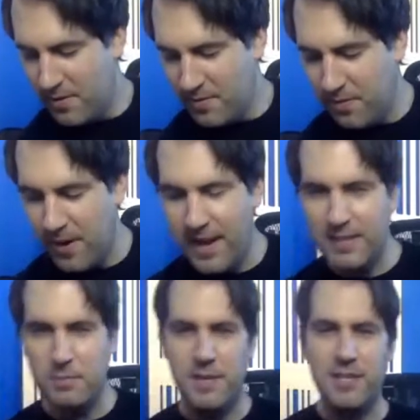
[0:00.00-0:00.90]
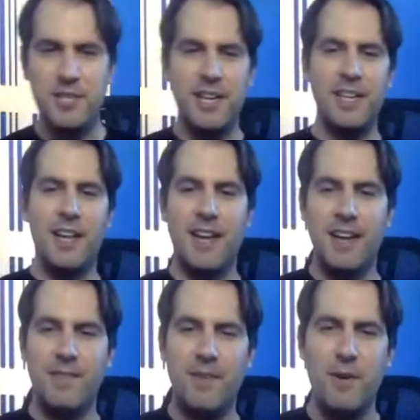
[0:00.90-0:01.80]
for SPJ Live.
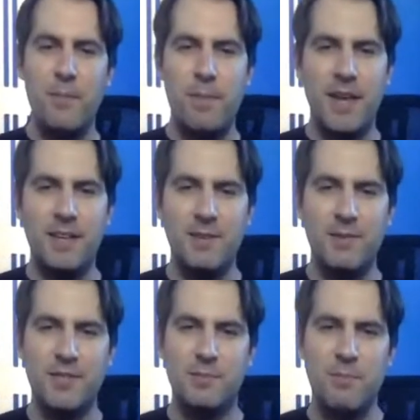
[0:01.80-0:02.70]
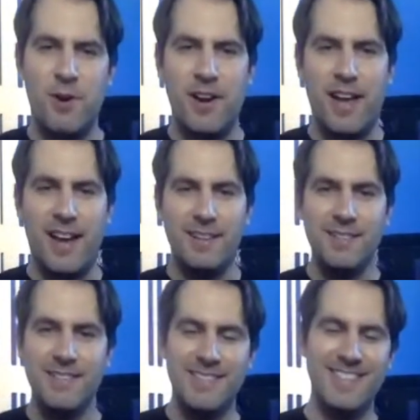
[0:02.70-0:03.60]
Oh, Ben, you smart ass.
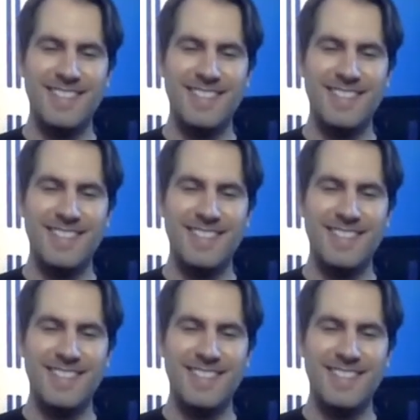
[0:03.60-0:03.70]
